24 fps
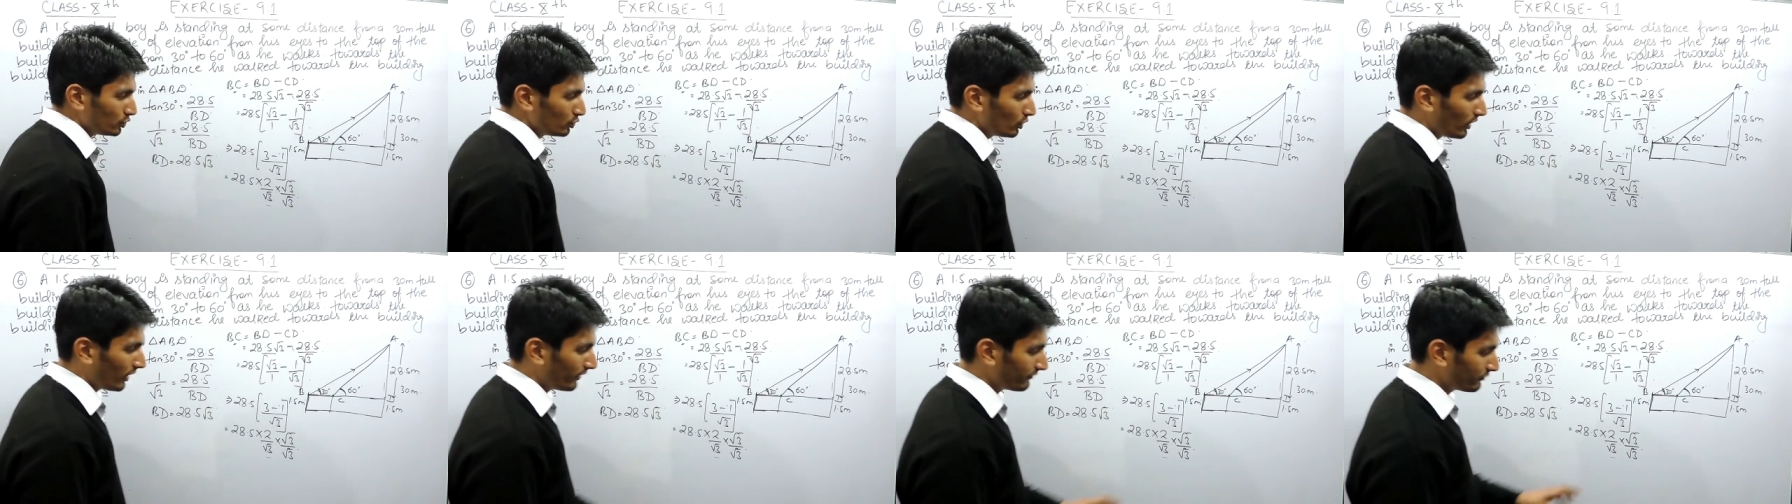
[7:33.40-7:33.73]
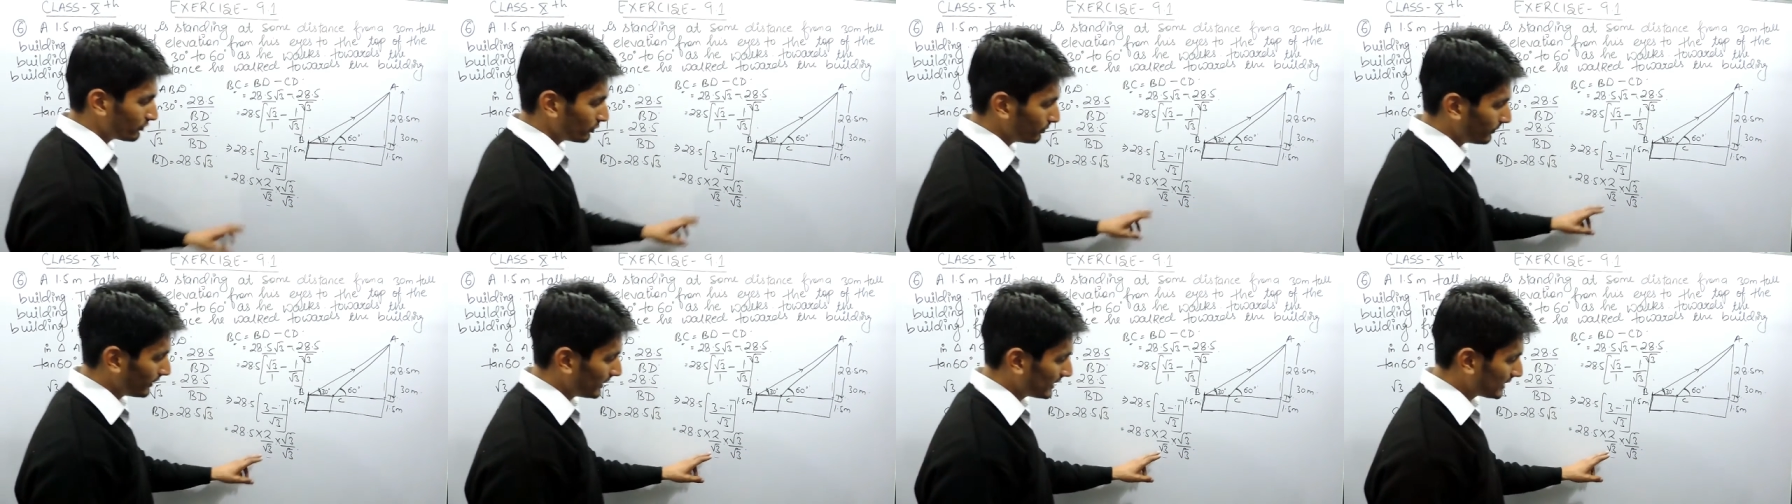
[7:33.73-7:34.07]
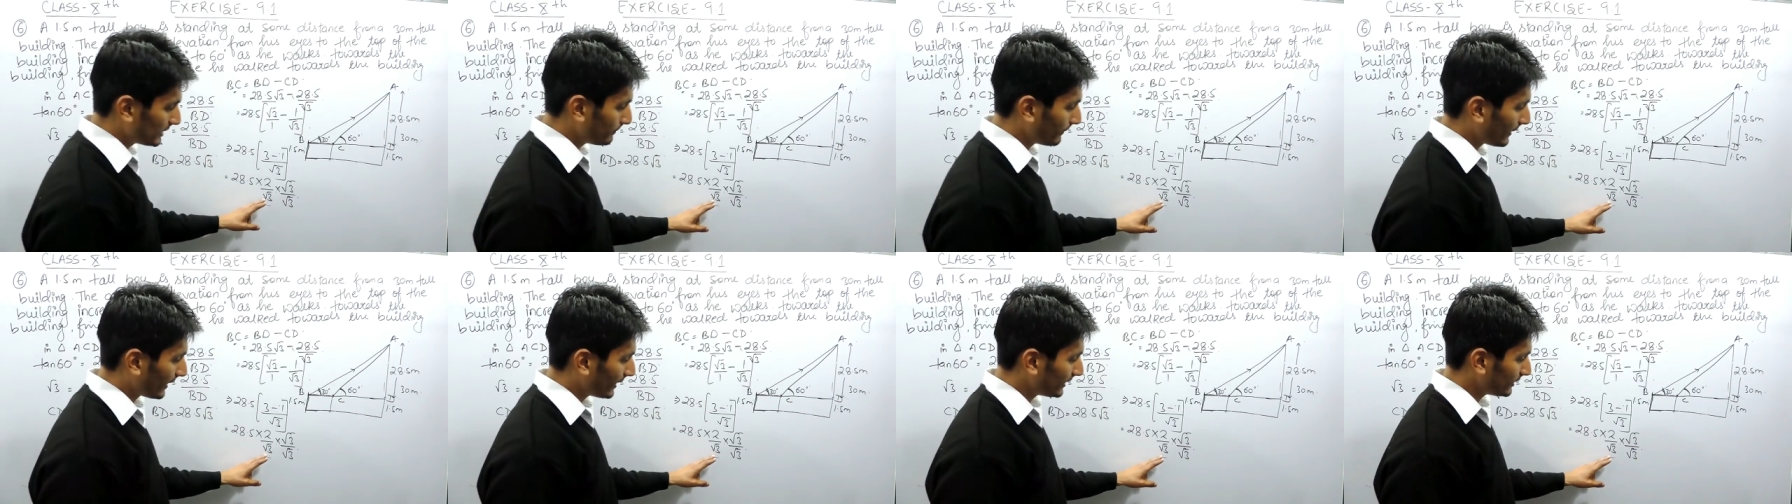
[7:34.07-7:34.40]
you have to
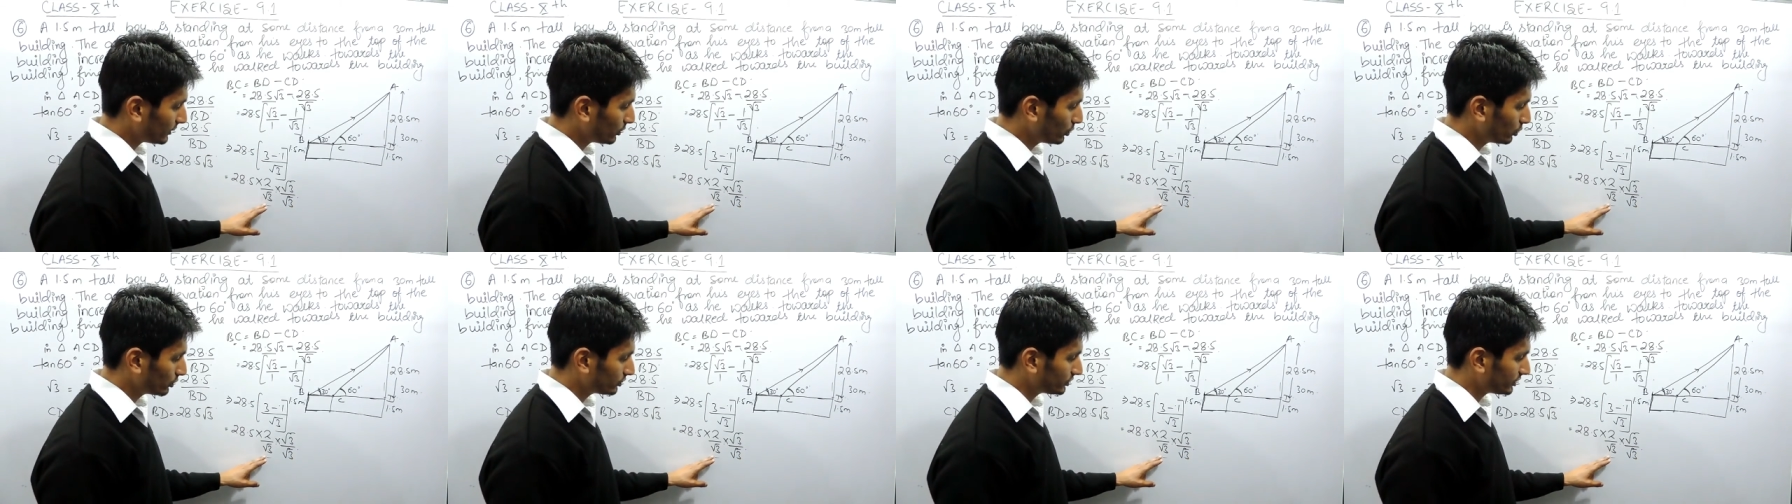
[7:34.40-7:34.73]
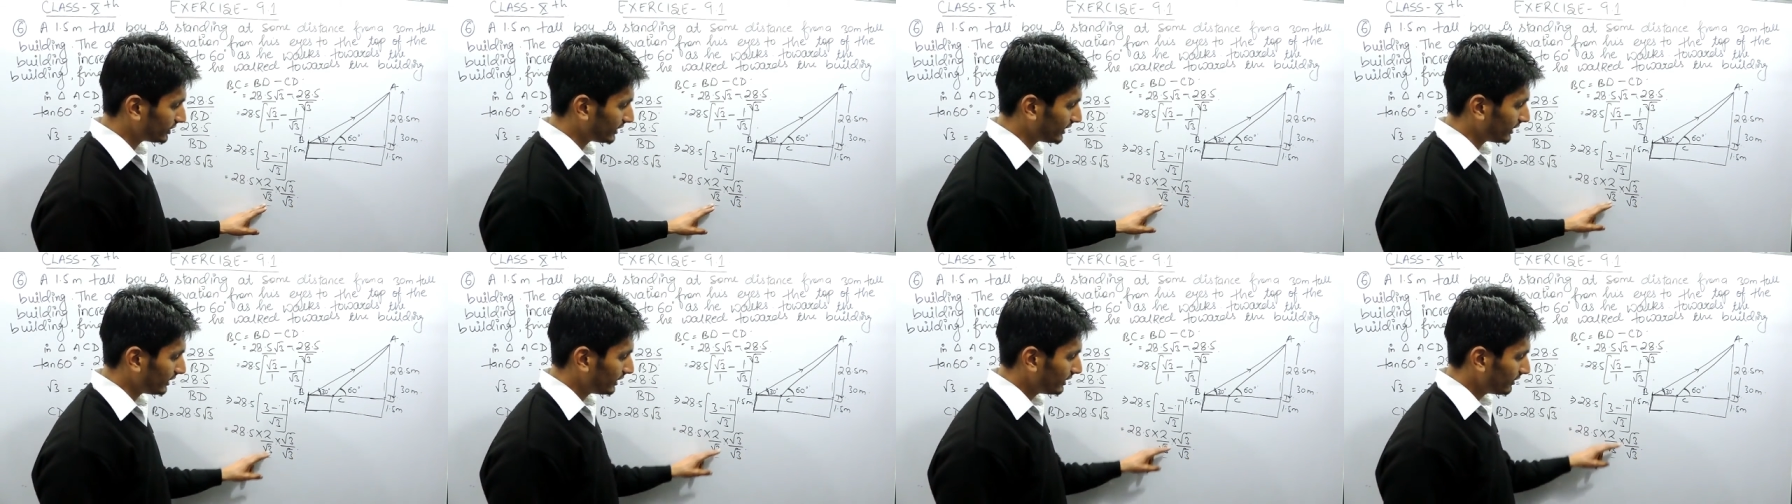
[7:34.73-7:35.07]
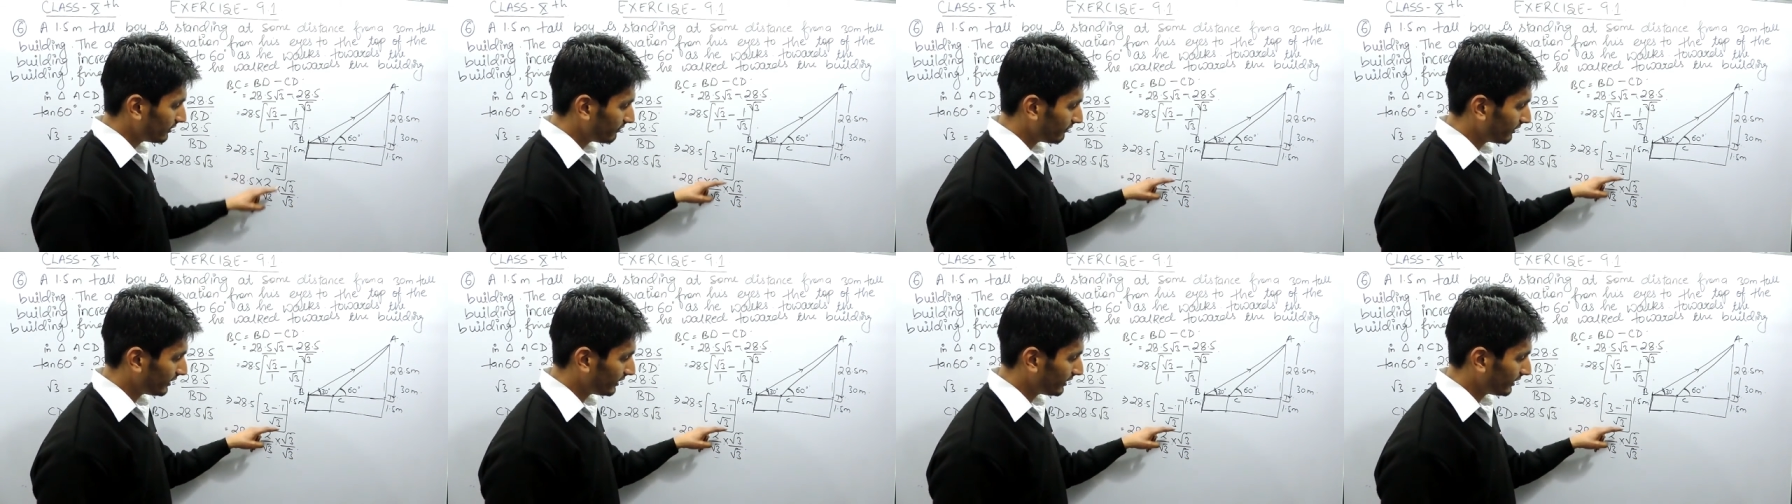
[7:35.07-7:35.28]
multiply root 3